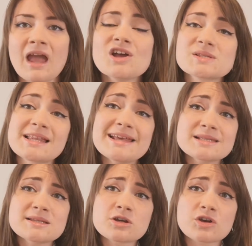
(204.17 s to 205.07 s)
So let's
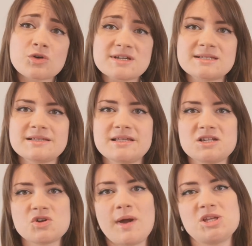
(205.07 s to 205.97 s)
look at Chris's
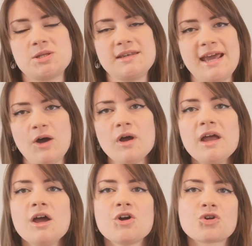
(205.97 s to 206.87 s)
situation now.
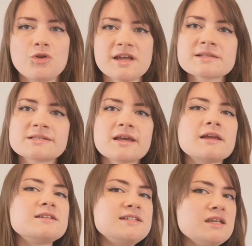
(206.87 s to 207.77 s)
Chris
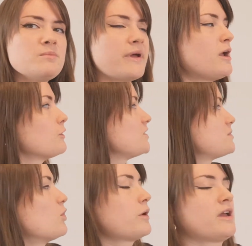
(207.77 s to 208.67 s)
didn't pay off his
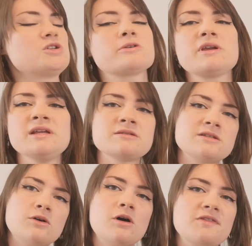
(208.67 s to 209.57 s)
mortgage, so he's
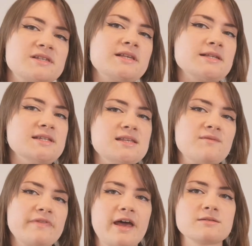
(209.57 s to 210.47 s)
still got this
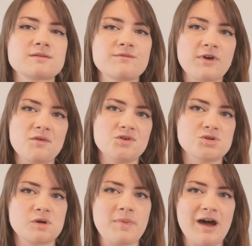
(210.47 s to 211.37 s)

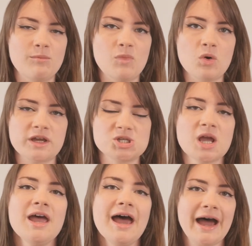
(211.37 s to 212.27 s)
£67,500 mortgage.
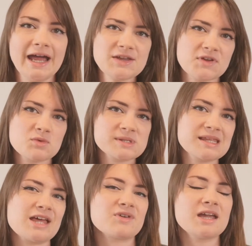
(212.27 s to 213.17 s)
And if he was
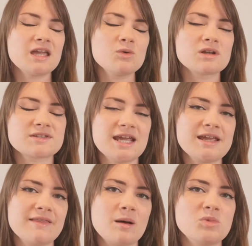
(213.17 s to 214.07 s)
clever, he would have
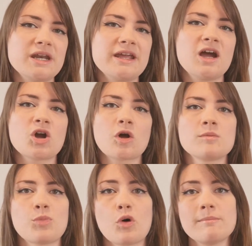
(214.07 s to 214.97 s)
taken that money and gone and
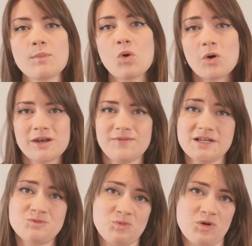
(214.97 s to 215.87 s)
bought more
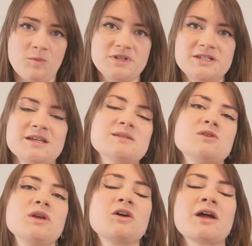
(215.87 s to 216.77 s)
investment properties so
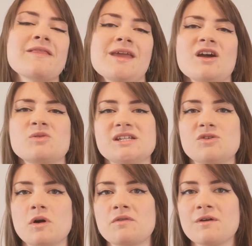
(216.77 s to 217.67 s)
he could get the equity
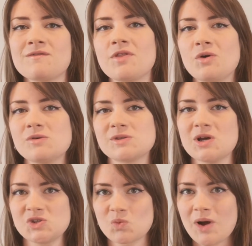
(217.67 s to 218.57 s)
growth of those
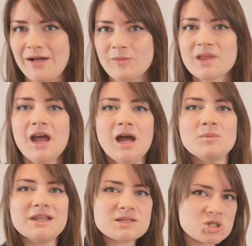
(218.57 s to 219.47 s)
as well.
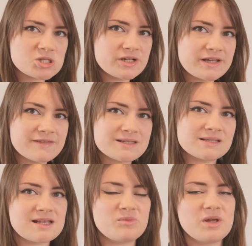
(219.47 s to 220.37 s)
But let's just look at this
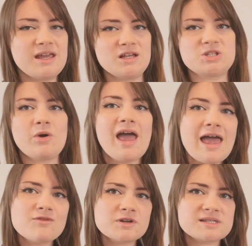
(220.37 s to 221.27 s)
example here. So
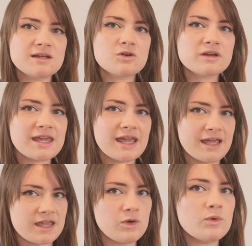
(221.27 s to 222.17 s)
every single year,
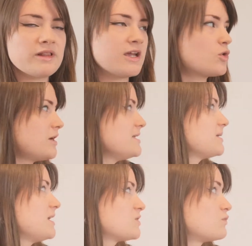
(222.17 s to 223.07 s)
he will increase
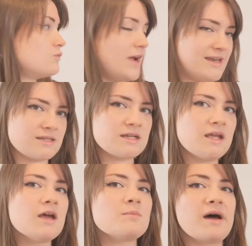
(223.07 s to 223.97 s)
his rent
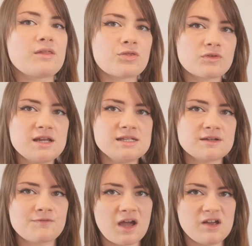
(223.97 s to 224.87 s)
by 3 to
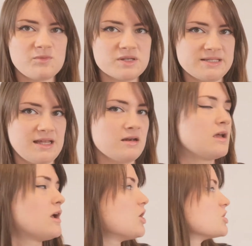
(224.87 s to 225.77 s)
5%.
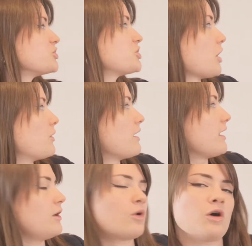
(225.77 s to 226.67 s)
So
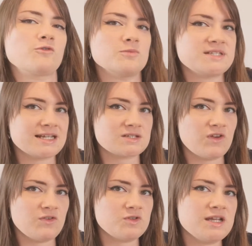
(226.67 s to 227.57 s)
it will go from
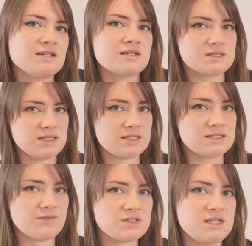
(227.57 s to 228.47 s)
$650 to
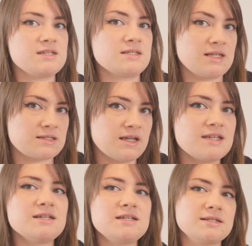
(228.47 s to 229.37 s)
$670 to
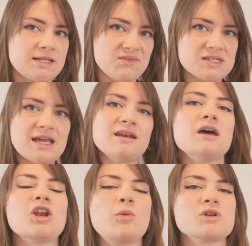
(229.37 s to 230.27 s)
$690 to
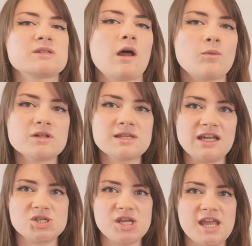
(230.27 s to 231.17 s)
$710 and onwards
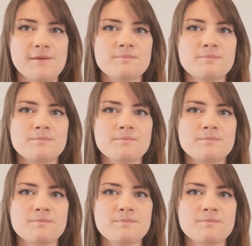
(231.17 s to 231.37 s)
each year.